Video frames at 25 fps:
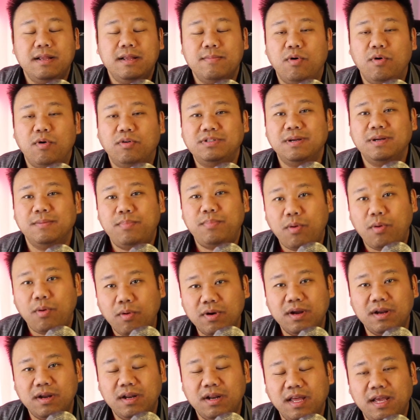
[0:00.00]
Most
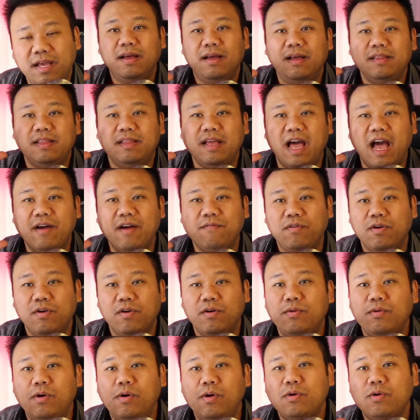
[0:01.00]
importantly, the
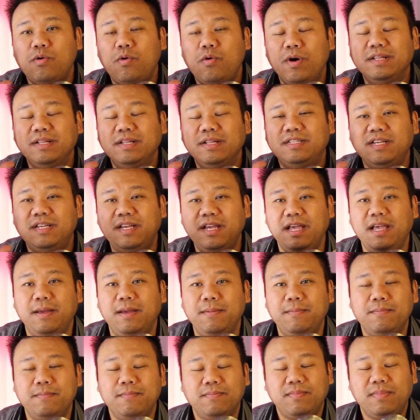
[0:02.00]
Evergrow Coin
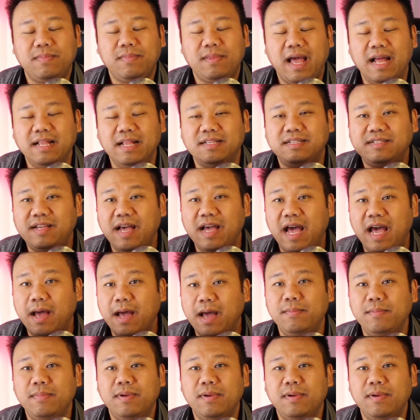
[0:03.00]
team and Sam